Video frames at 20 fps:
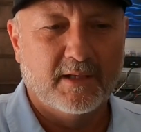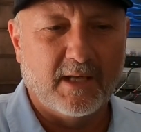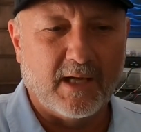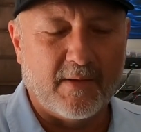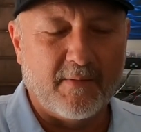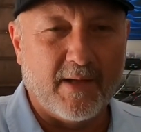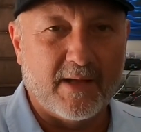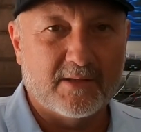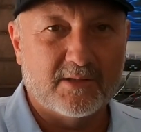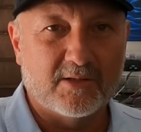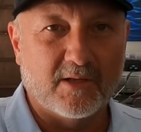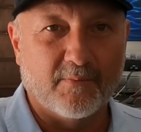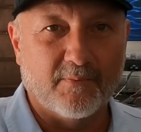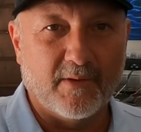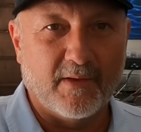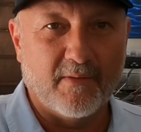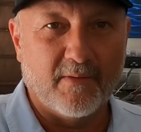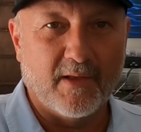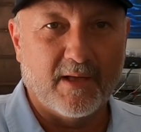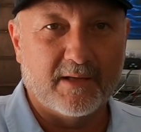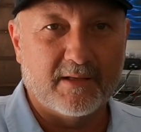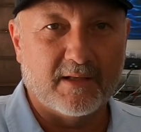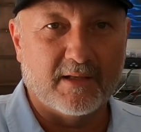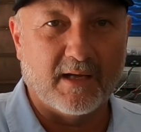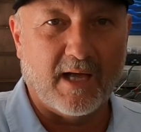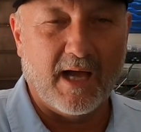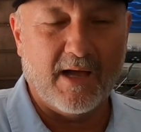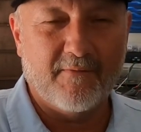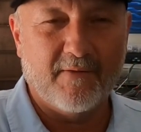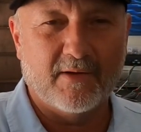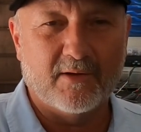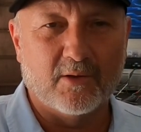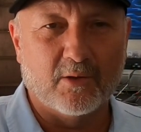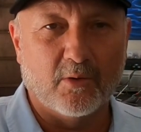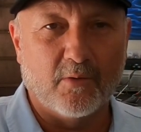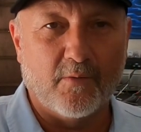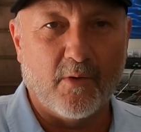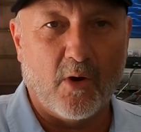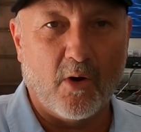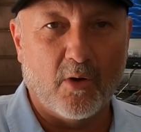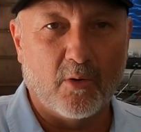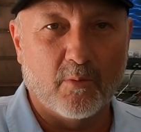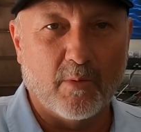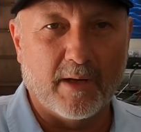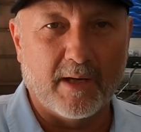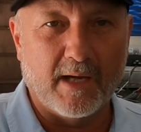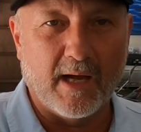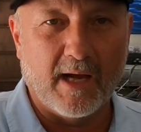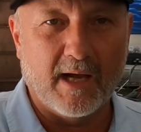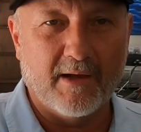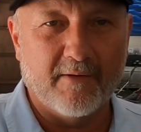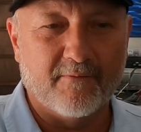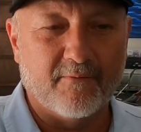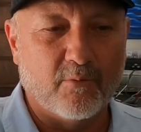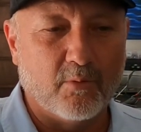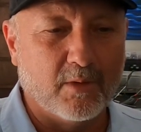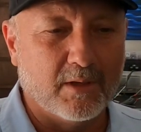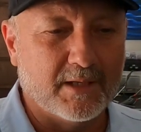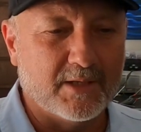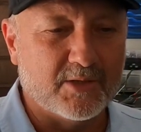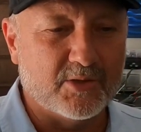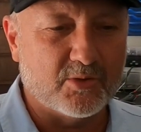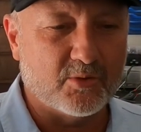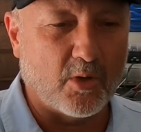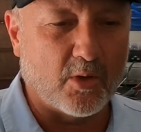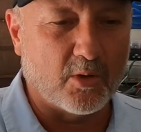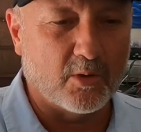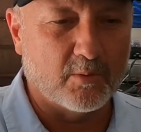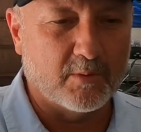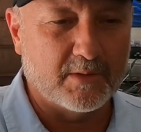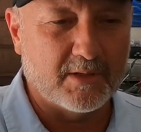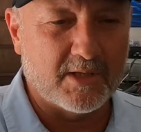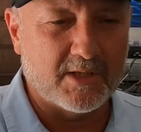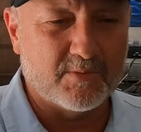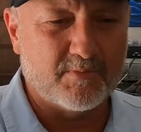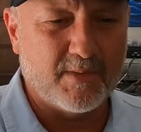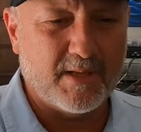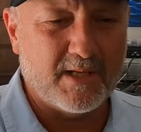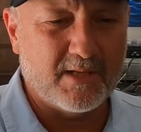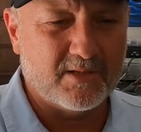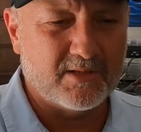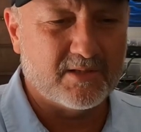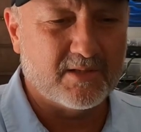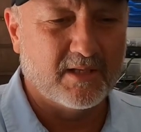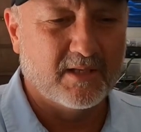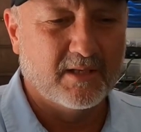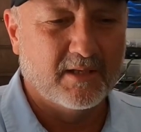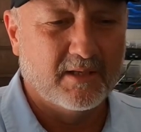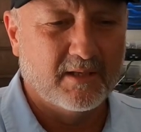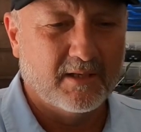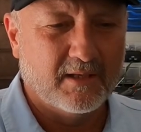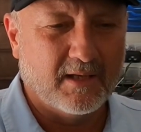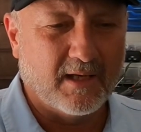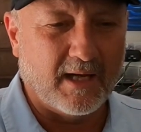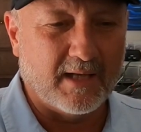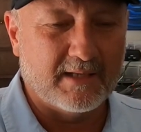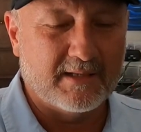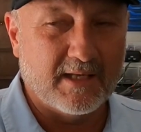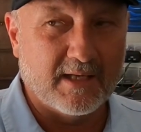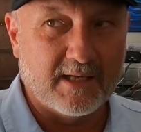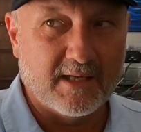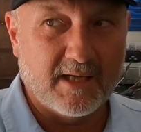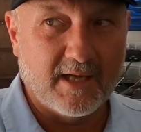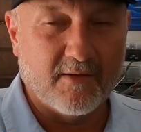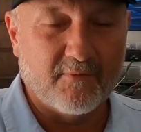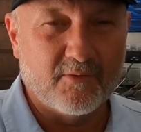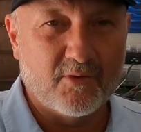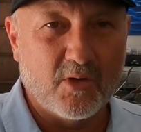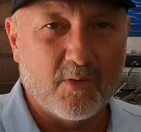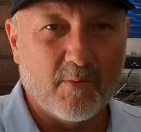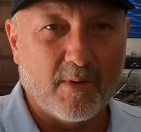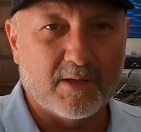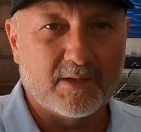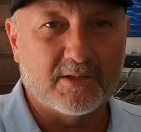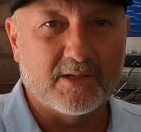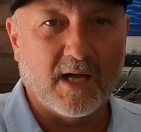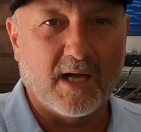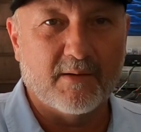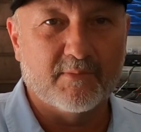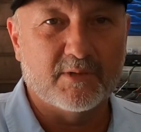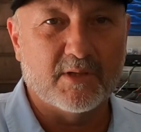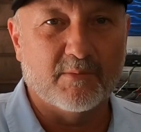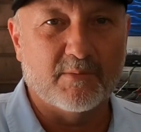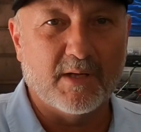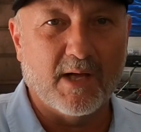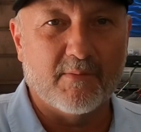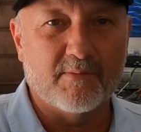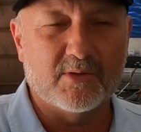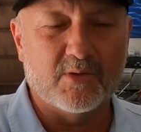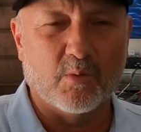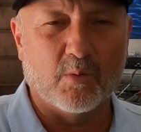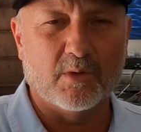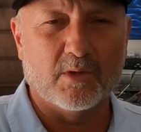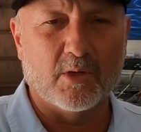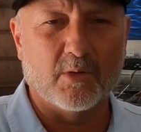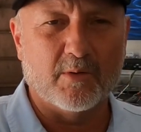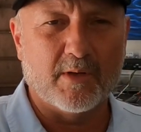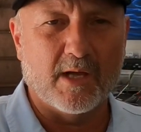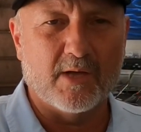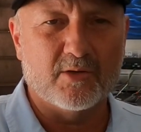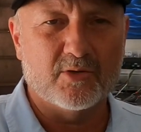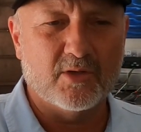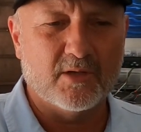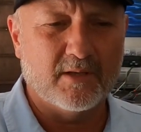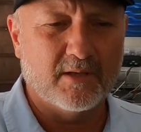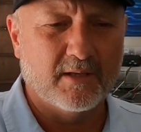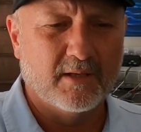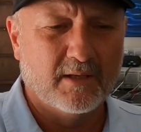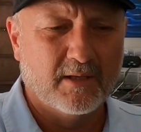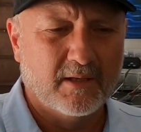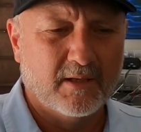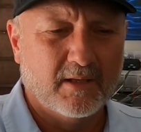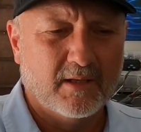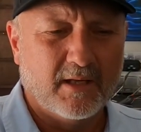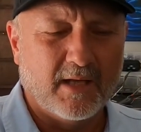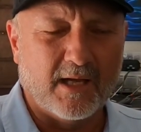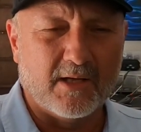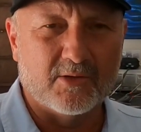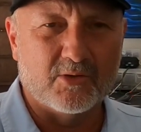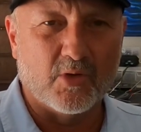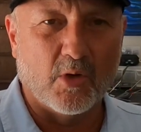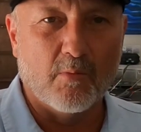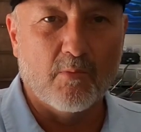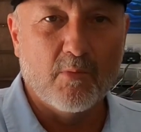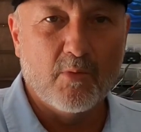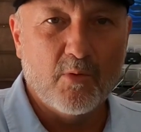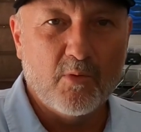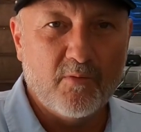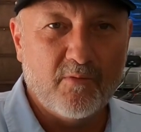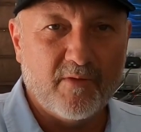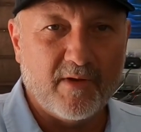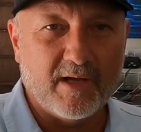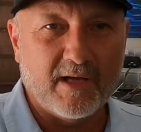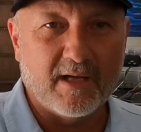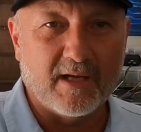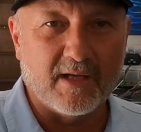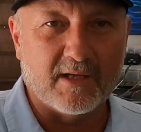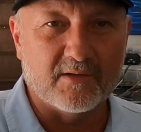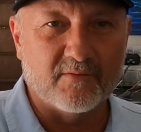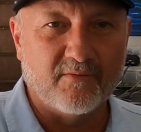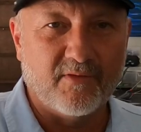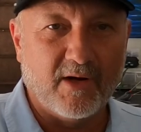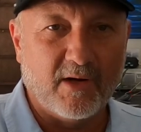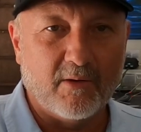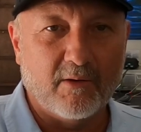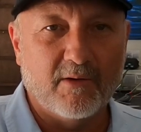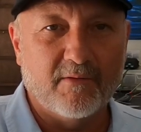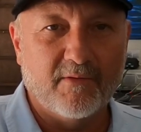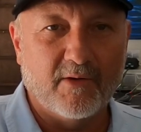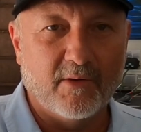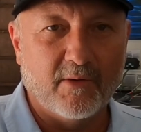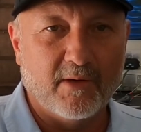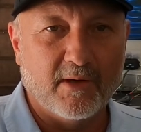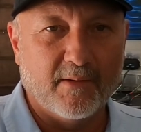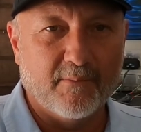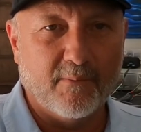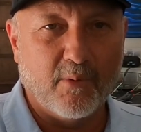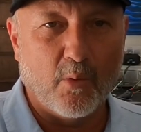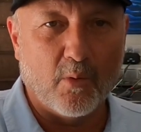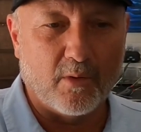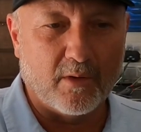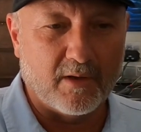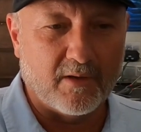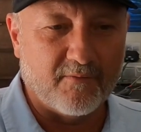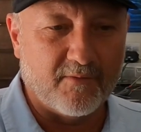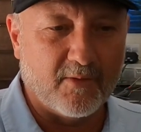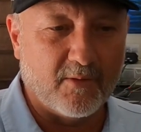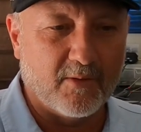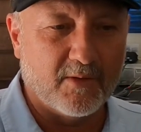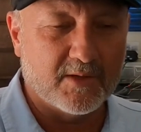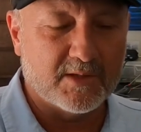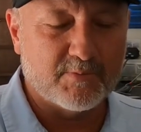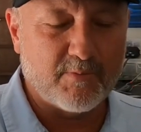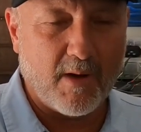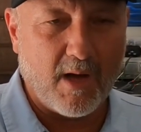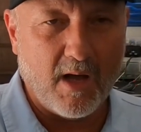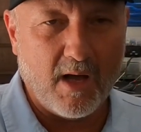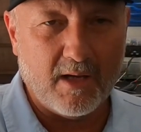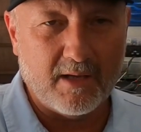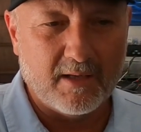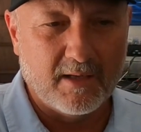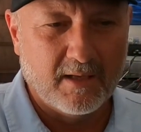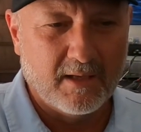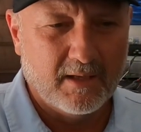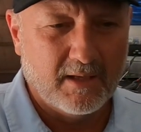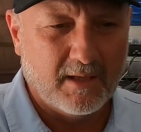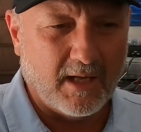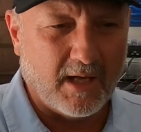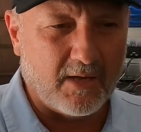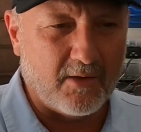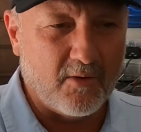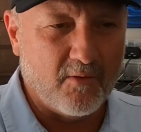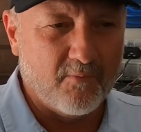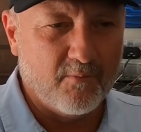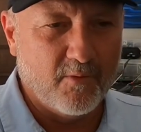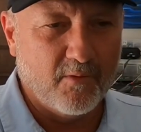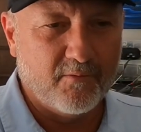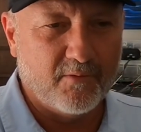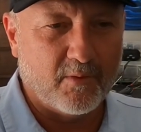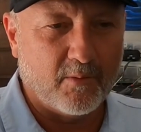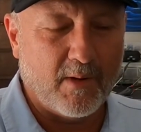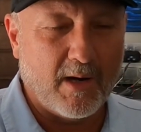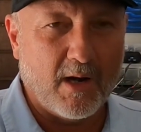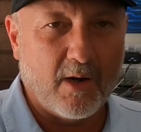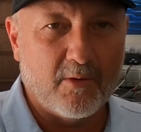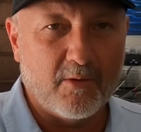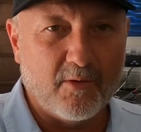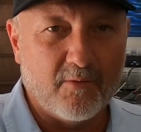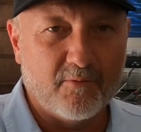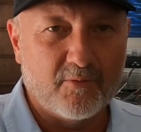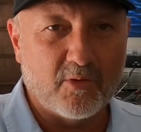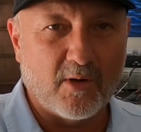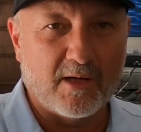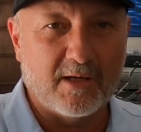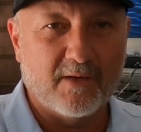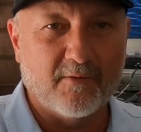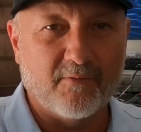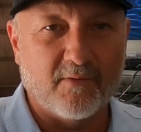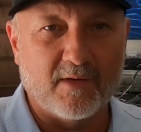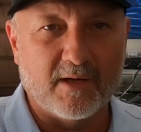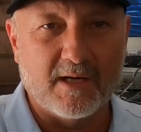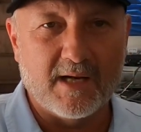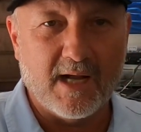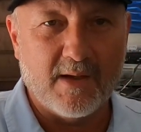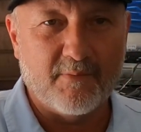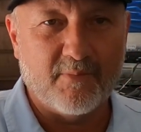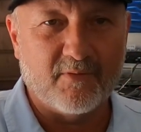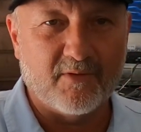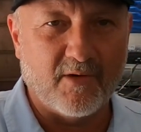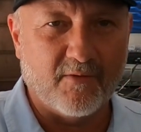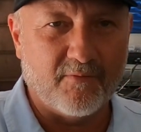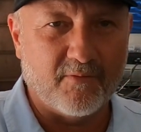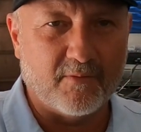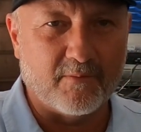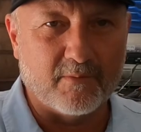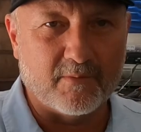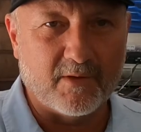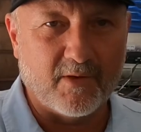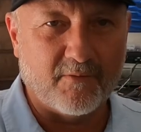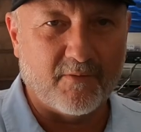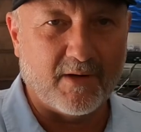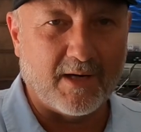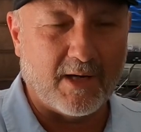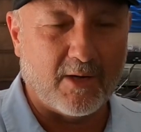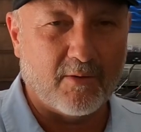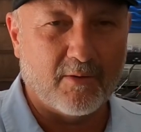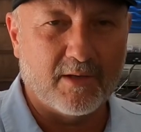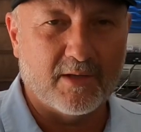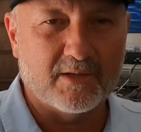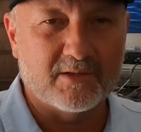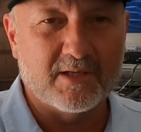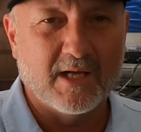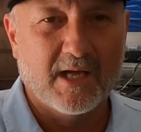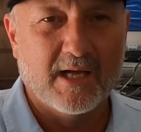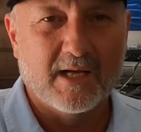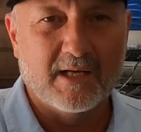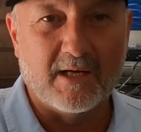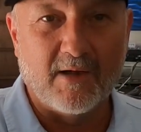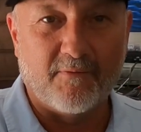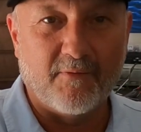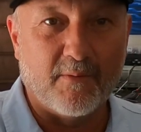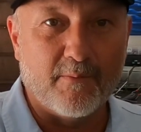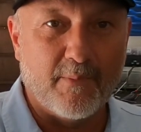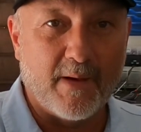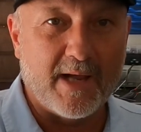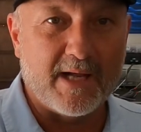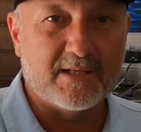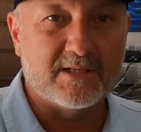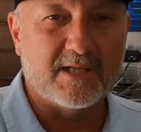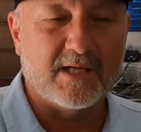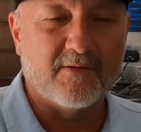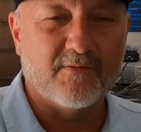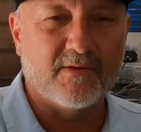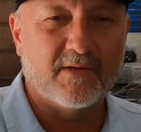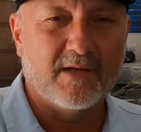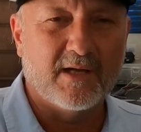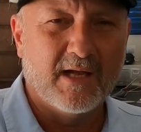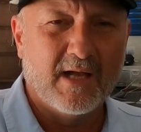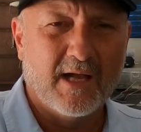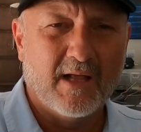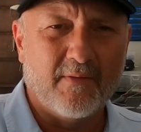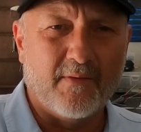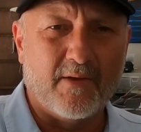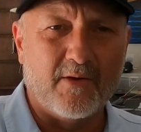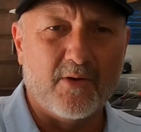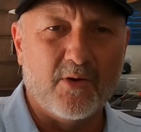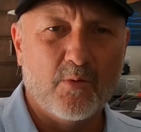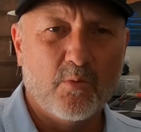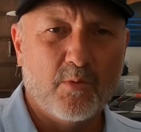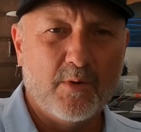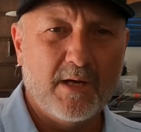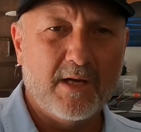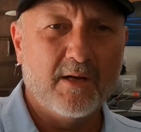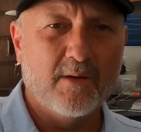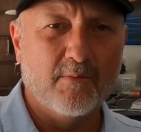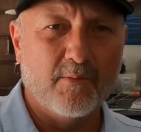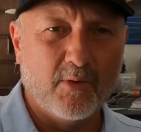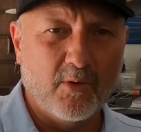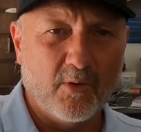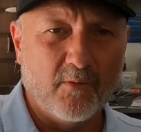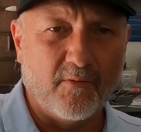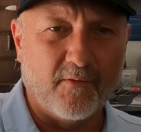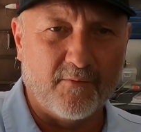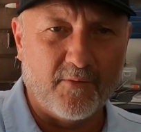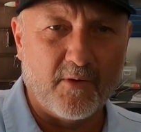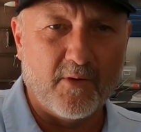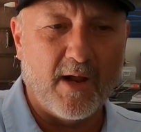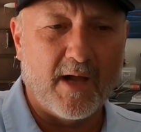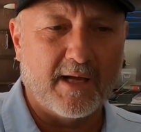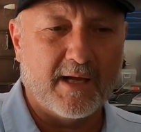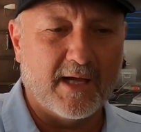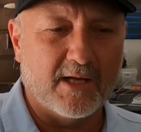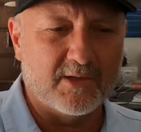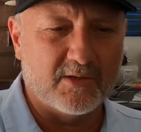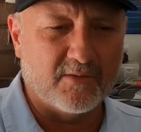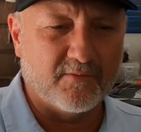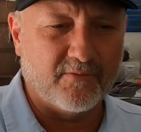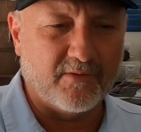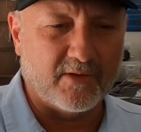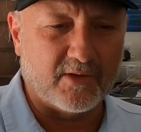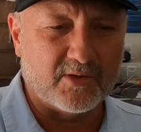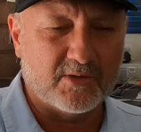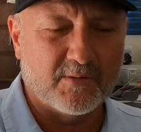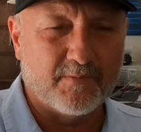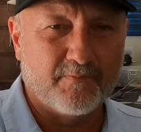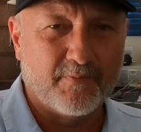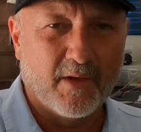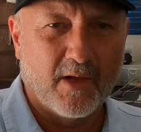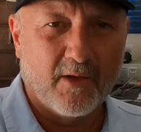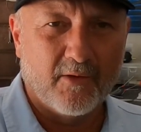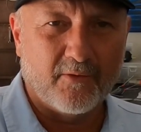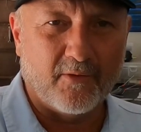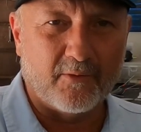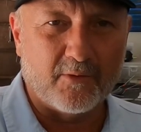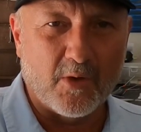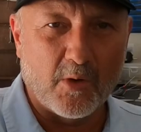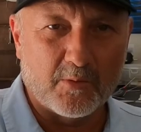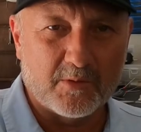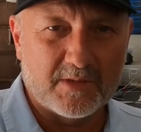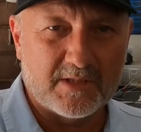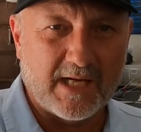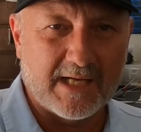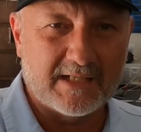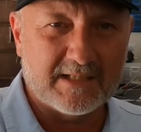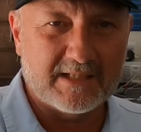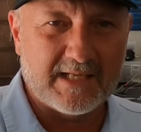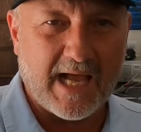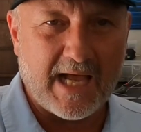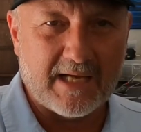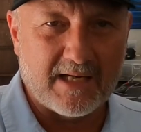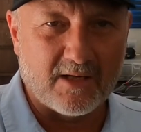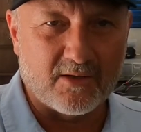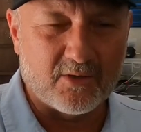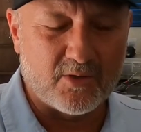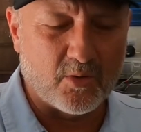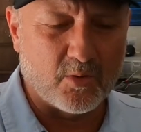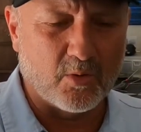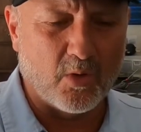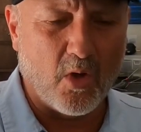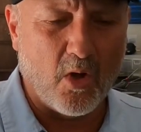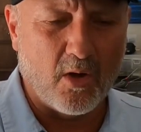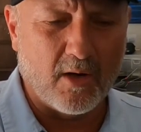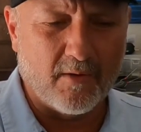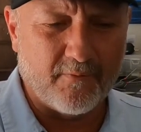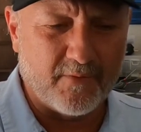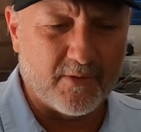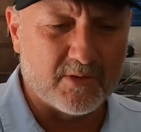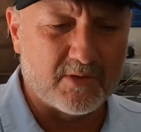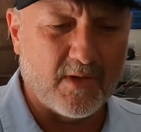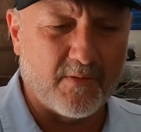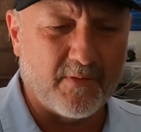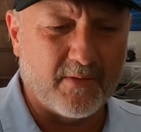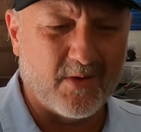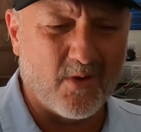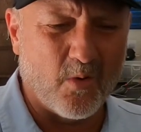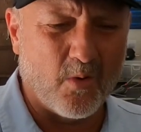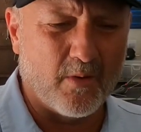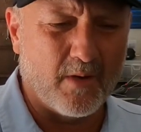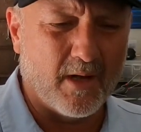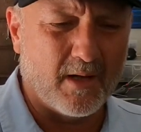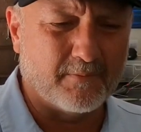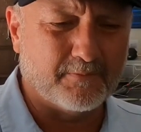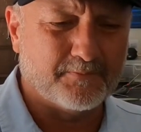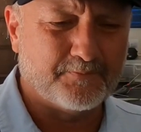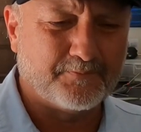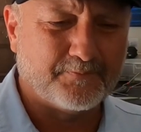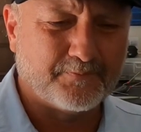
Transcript: And that's something that I've had to learn the hard way. I have really struggled with this piece. I tend to give too much time sometimes to one location. And so moving is very, very important. If you're in a spot and you've moved around, you've tried different depths, different areas, different baits even, then you need to move if you're not catching fish. So don't stay stagnant too long if there's nothing going on.